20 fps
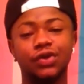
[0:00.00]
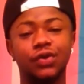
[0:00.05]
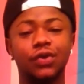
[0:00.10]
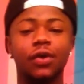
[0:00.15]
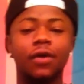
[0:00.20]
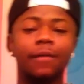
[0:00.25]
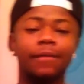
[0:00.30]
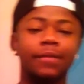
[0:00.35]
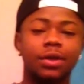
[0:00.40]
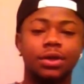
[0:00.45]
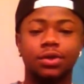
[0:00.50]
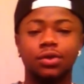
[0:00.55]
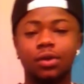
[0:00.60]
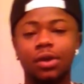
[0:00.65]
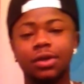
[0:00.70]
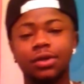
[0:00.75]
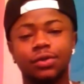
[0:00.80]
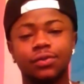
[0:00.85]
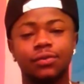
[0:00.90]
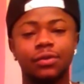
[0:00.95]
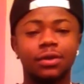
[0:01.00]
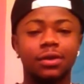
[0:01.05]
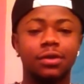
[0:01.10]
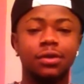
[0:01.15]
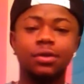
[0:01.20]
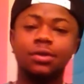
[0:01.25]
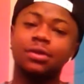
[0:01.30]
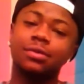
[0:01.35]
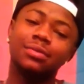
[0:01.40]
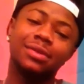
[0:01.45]
You can't be trans or
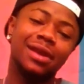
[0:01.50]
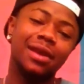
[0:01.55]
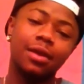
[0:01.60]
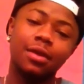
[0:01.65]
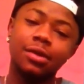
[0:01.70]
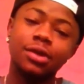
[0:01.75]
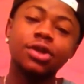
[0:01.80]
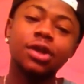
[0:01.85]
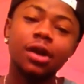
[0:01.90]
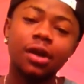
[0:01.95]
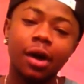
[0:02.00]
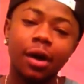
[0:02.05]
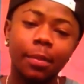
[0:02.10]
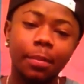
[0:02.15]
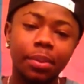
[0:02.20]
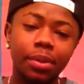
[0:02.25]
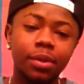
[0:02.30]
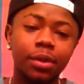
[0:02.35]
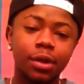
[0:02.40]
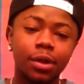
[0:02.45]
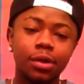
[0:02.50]
religious. Like, shut up.